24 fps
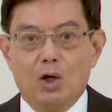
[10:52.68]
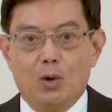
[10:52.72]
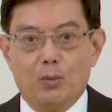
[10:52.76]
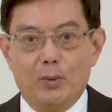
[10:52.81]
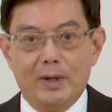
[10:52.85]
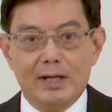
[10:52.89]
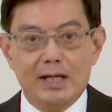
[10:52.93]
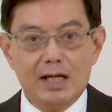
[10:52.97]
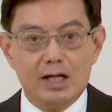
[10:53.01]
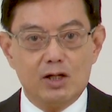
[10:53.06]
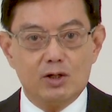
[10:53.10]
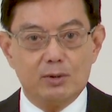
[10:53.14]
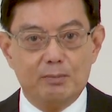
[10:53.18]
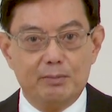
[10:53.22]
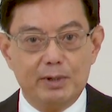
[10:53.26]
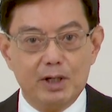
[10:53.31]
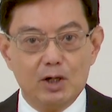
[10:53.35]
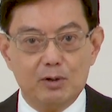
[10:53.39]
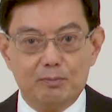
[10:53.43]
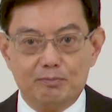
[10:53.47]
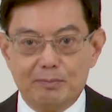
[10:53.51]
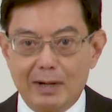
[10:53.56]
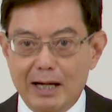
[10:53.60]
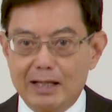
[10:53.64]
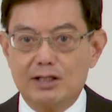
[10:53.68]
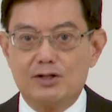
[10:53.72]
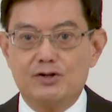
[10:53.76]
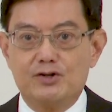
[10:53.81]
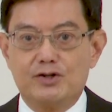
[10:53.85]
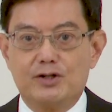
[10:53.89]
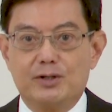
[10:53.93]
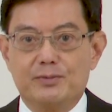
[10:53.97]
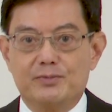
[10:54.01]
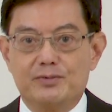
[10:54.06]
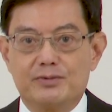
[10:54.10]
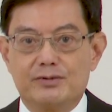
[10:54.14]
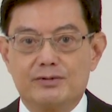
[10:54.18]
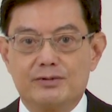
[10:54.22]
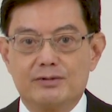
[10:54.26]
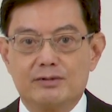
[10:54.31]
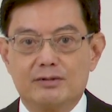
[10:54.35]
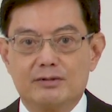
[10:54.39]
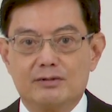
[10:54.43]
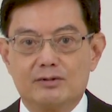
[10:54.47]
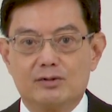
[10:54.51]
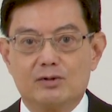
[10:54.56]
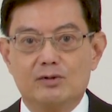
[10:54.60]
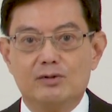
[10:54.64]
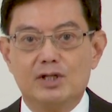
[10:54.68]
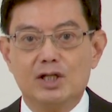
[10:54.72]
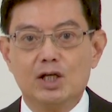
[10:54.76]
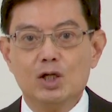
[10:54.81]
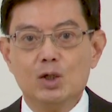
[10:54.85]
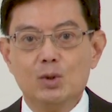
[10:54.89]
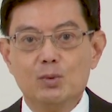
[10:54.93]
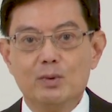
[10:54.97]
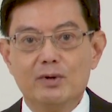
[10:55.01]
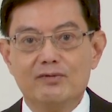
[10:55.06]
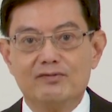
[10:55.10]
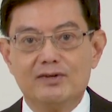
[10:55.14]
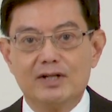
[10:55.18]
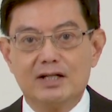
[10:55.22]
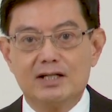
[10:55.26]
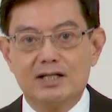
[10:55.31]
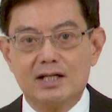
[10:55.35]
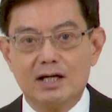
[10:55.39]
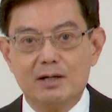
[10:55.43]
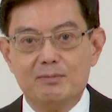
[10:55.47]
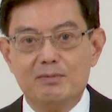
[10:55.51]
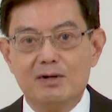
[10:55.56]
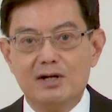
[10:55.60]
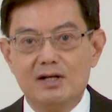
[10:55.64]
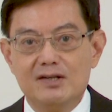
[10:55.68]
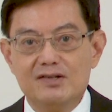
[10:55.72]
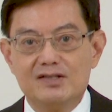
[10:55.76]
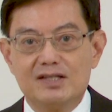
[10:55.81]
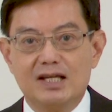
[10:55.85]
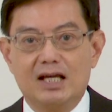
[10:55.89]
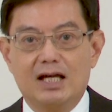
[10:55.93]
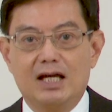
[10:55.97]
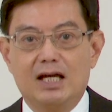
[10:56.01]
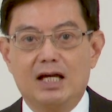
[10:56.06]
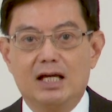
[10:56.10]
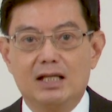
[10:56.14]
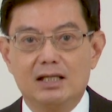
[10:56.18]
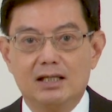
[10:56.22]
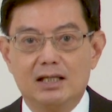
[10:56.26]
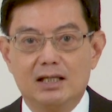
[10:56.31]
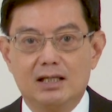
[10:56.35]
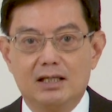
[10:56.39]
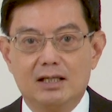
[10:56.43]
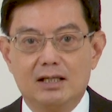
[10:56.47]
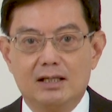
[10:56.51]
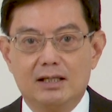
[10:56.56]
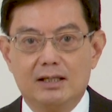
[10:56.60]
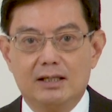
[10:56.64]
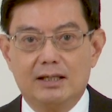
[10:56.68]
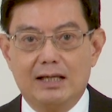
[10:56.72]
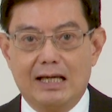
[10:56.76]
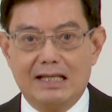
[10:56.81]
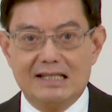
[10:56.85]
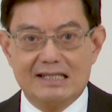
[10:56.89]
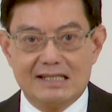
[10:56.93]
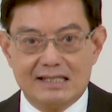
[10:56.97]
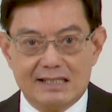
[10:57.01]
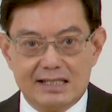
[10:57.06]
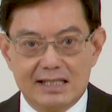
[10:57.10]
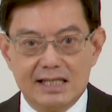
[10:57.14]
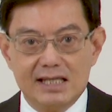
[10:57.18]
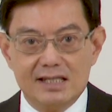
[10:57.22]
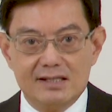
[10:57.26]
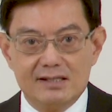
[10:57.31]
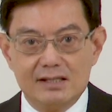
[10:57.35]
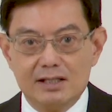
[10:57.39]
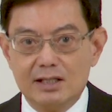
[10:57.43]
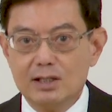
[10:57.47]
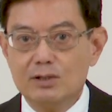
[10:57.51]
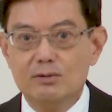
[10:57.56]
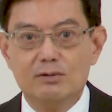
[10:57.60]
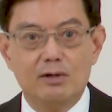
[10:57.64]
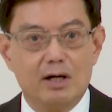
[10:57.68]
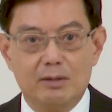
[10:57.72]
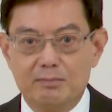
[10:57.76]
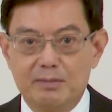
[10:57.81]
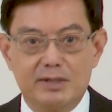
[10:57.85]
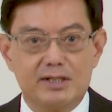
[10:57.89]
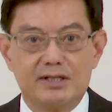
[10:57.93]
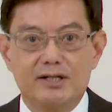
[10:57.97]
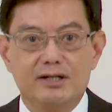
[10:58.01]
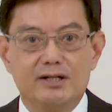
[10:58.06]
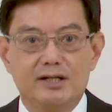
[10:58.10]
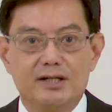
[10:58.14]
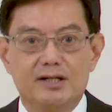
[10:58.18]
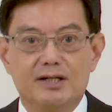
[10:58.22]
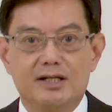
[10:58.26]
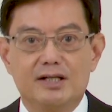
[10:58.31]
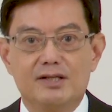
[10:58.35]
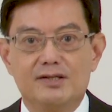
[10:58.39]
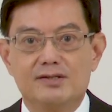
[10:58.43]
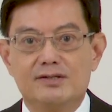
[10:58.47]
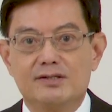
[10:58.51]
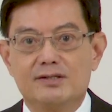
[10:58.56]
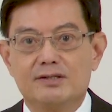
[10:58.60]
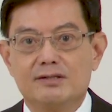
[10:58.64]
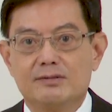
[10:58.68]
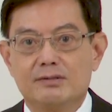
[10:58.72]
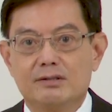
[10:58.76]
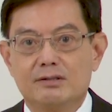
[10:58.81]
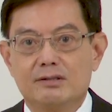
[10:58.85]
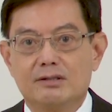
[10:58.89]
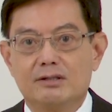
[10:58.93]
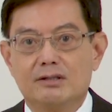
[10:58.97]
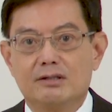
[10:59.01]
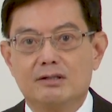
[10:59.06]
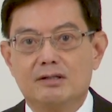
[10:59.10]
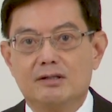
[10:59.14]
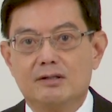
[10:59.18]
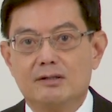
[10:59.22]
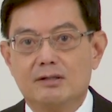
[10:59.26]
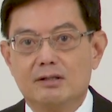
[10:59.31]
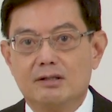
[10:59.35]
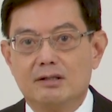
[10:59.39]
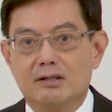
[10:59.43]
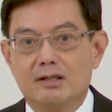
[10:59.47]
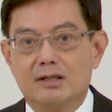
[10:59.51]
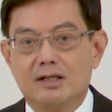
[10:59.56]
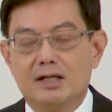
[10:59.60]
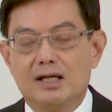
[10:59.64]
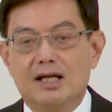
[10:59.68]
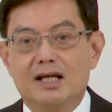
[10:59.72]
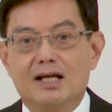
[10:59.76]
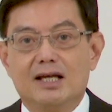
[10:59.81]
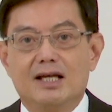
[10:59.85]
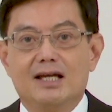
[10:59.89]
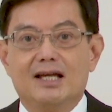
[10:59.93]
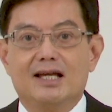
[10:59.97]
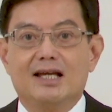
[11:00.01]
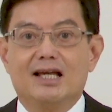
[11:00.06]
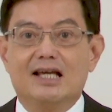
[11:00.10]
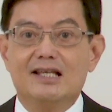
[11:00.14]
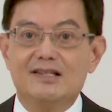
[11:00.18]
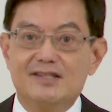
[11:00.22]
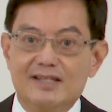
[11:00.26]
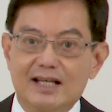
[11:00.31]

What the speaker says: We need to build partnerships to deal with the turbulence ahead and seize new opportunities. In